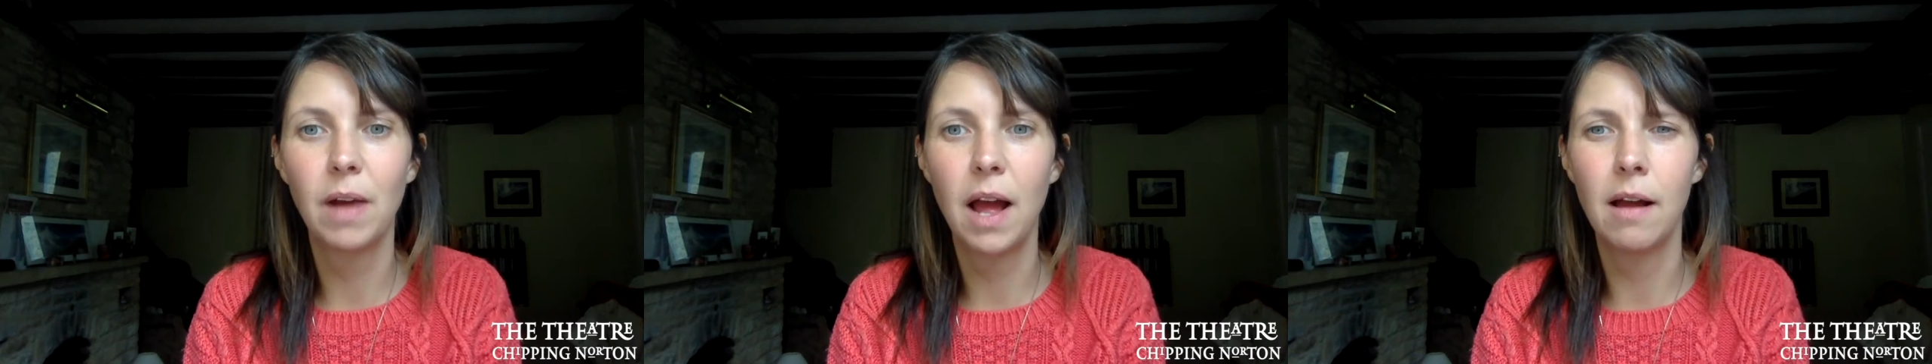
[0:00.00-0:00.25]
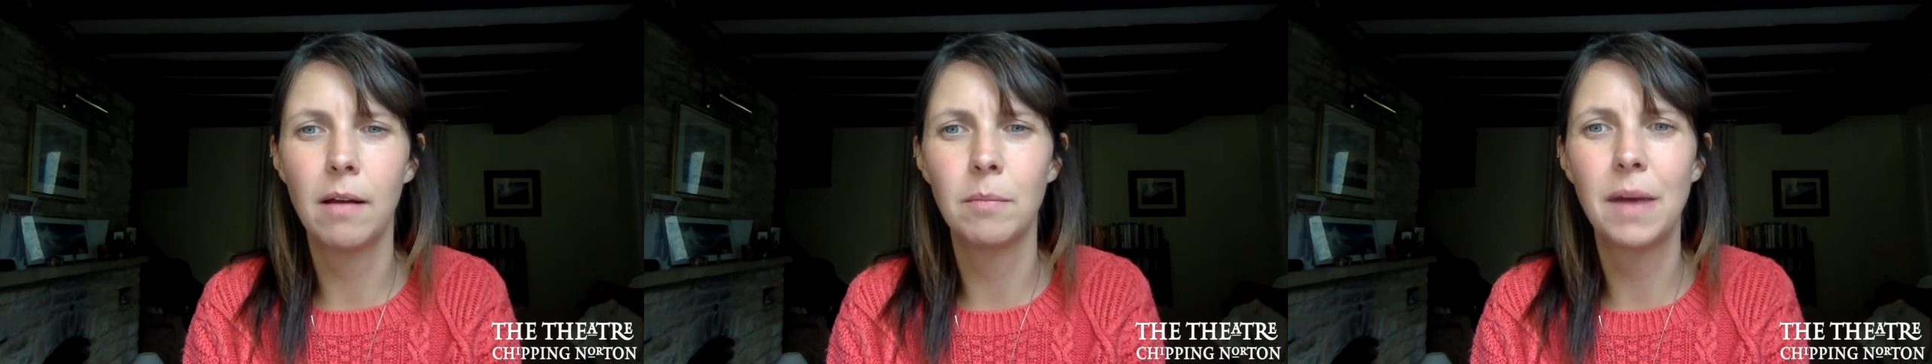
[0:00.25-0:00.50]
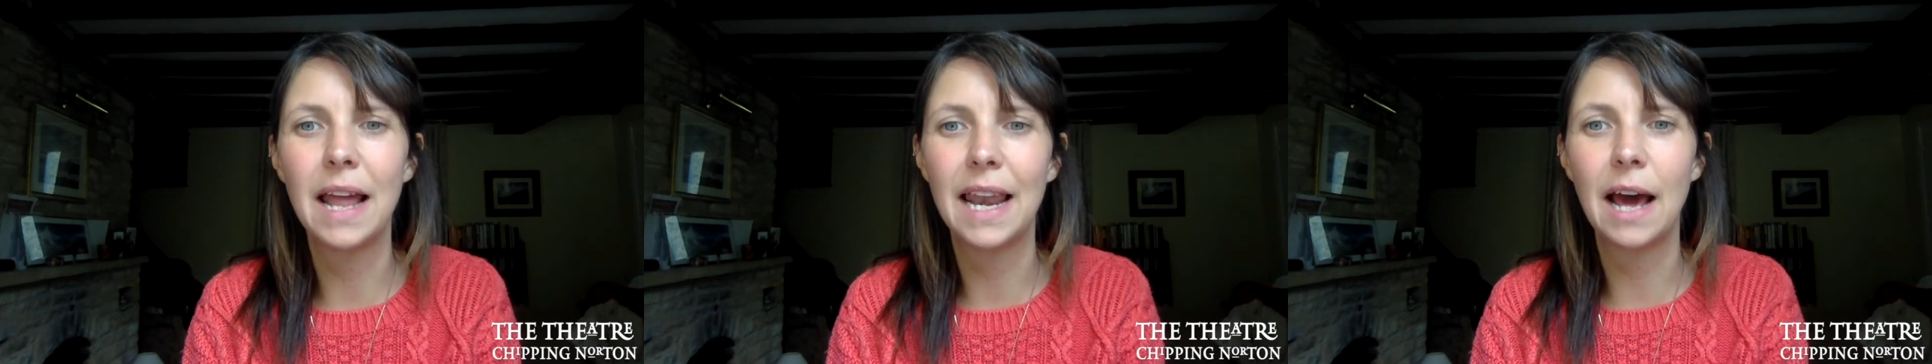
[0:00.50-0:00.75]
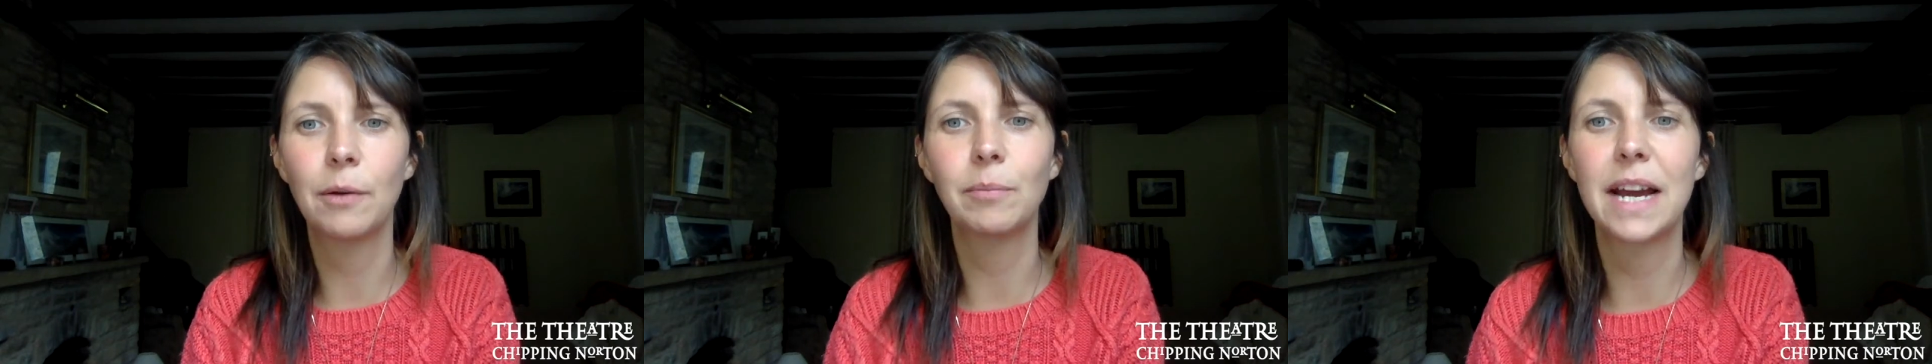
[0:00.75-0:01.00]
um,
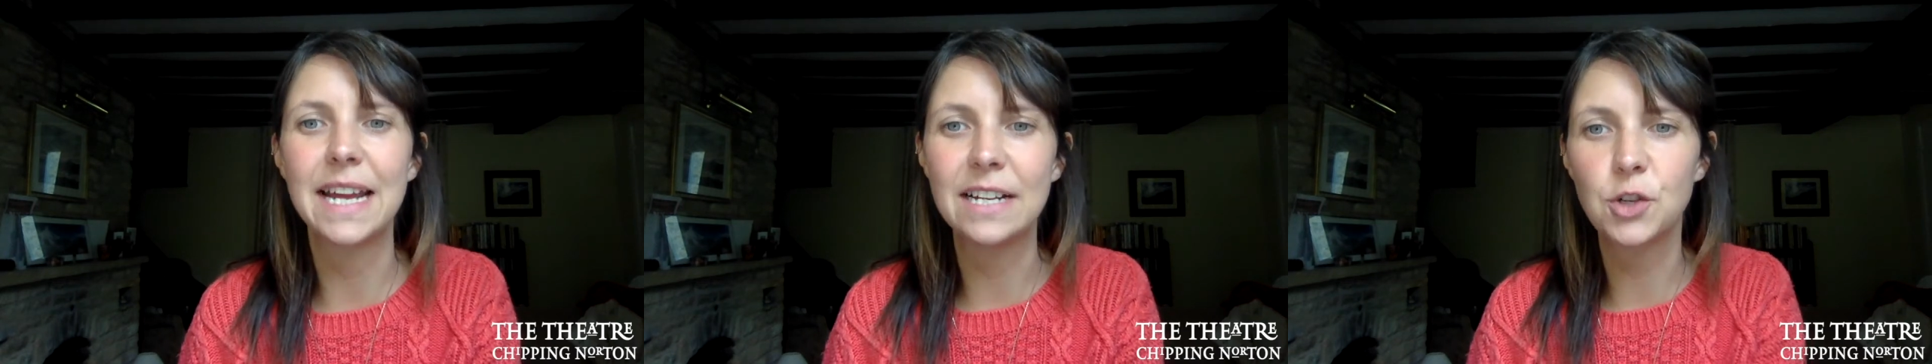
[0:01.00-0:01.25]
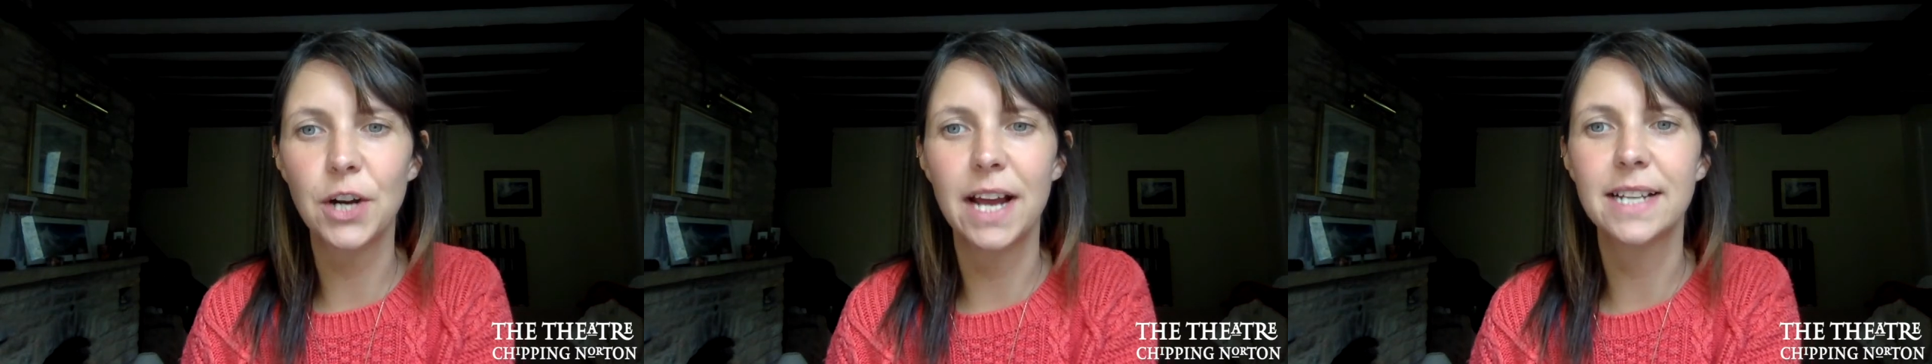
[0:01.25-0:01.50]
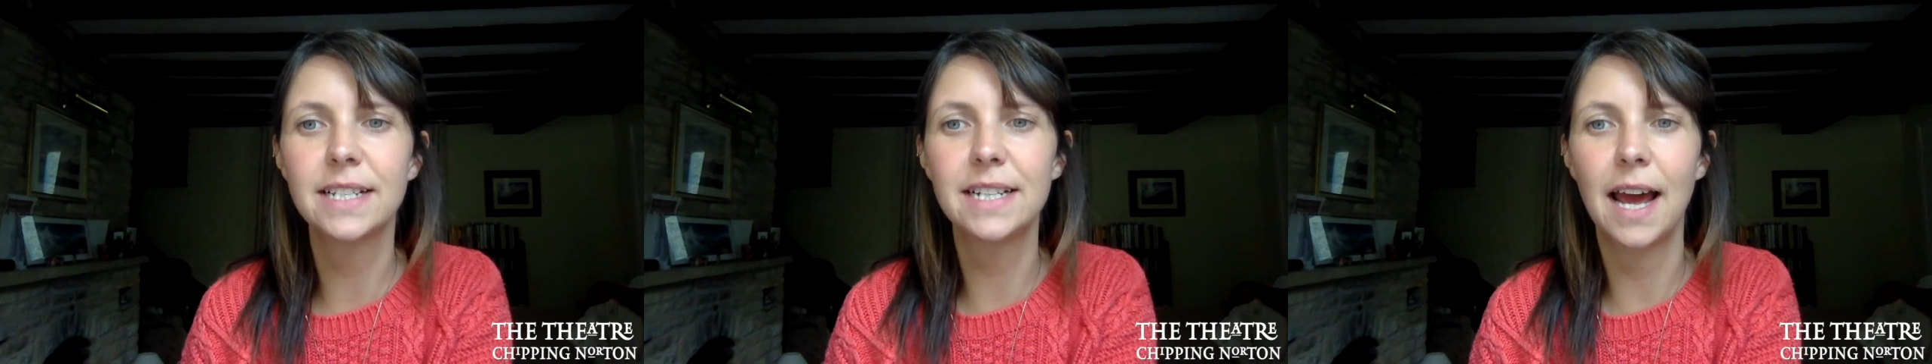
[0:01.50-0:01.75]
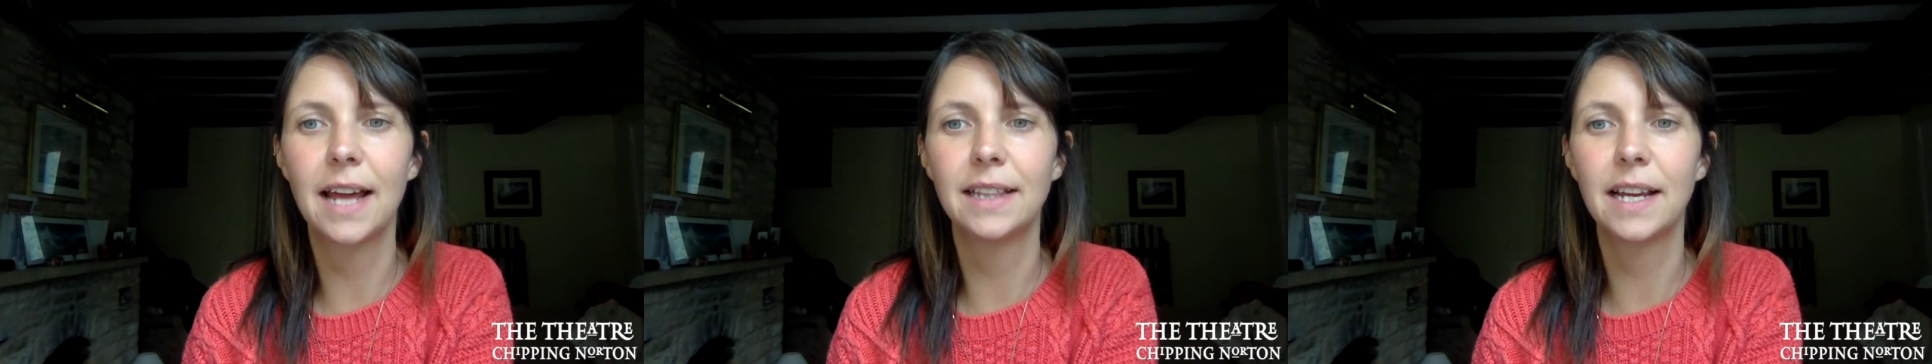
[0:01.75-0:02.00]
allowing my interest
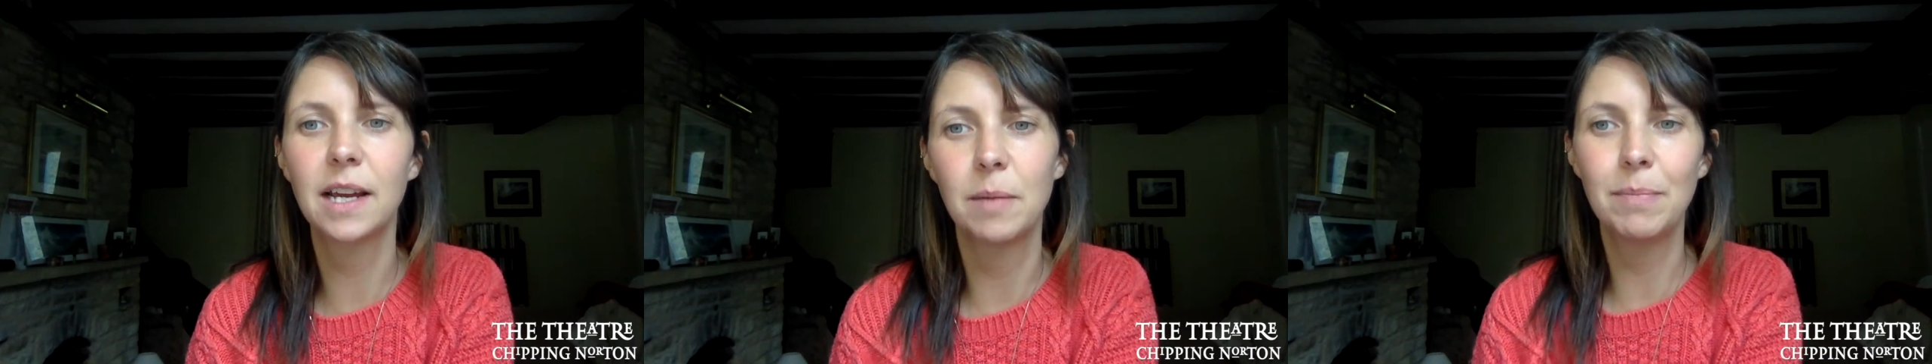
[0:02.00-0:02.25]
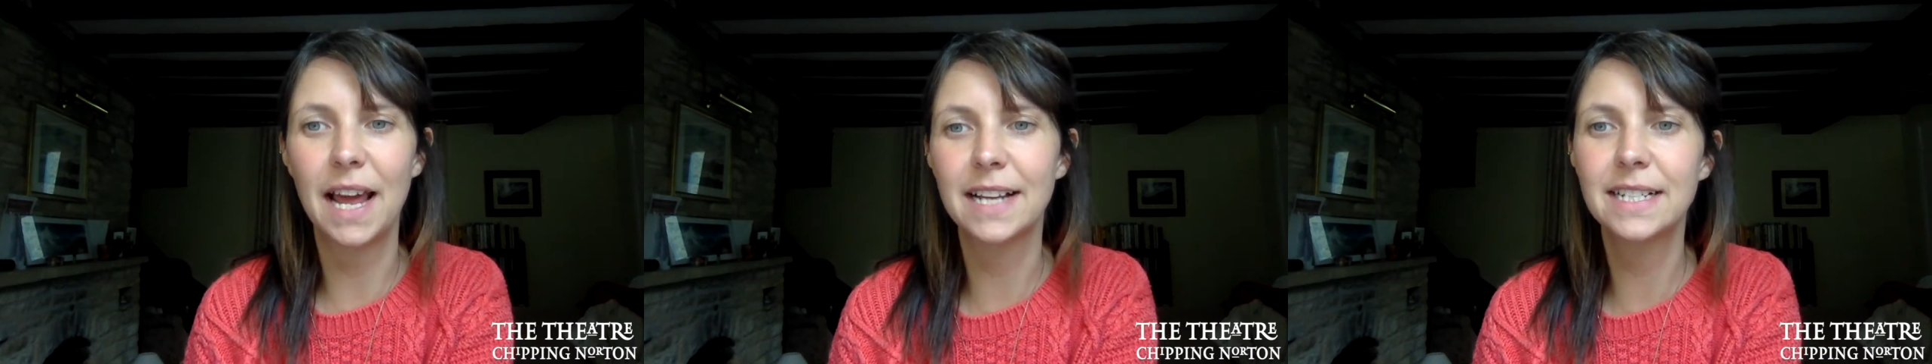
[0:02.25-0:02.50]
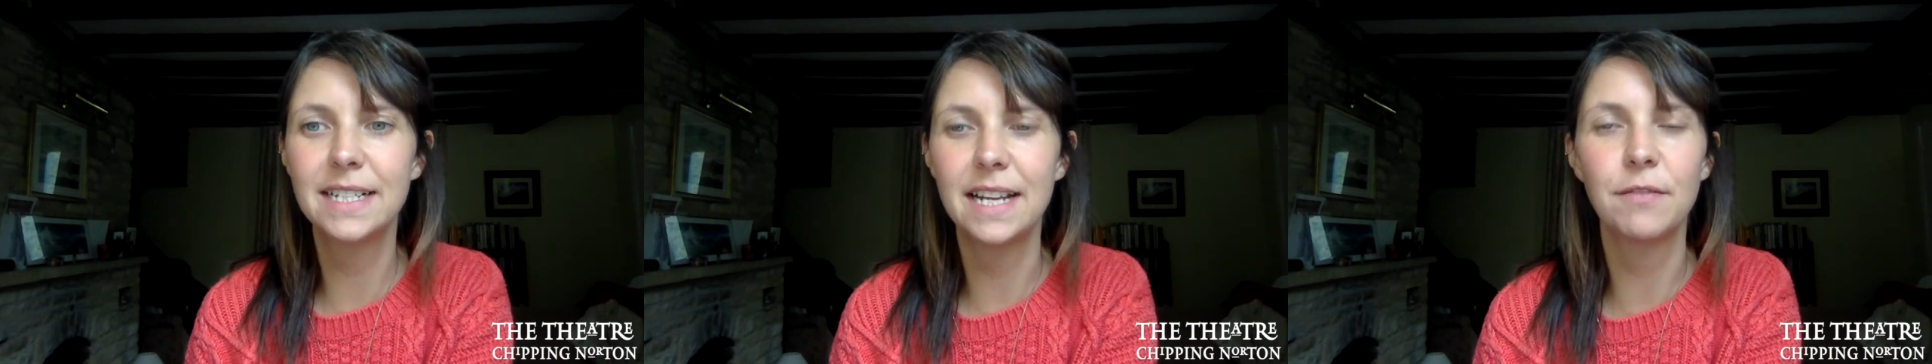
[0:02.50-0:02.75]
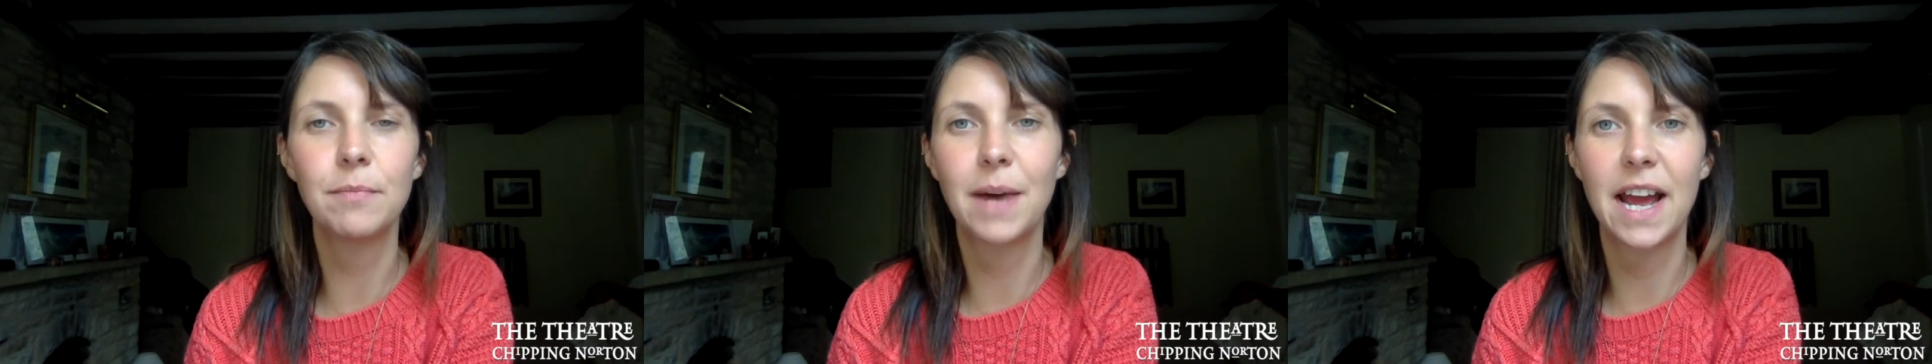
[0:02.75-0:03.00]
and the complexity
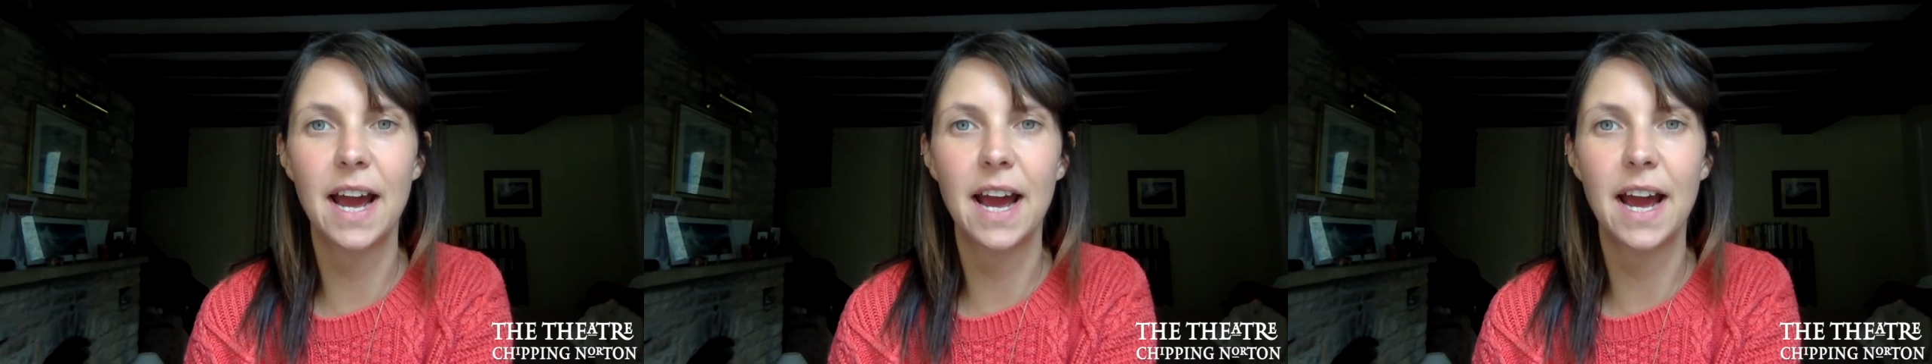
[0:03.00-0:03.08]
of my